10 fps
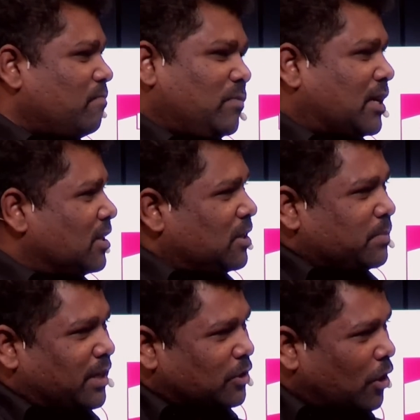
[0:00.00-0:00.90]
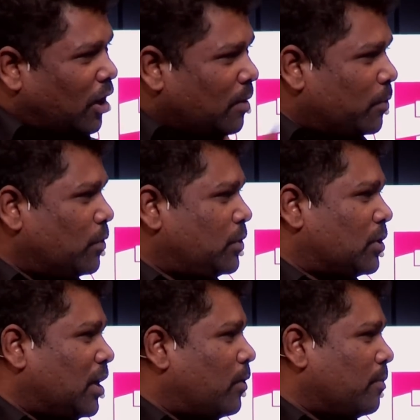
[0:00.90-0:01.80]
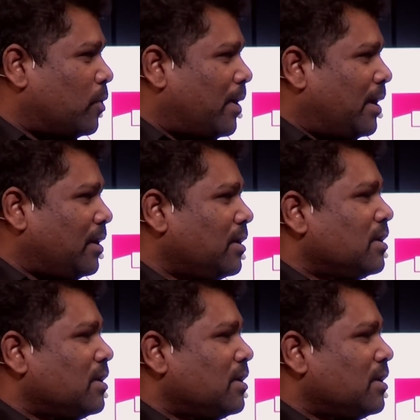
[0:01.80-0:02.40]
The consumption has all moved to cloud and mobile.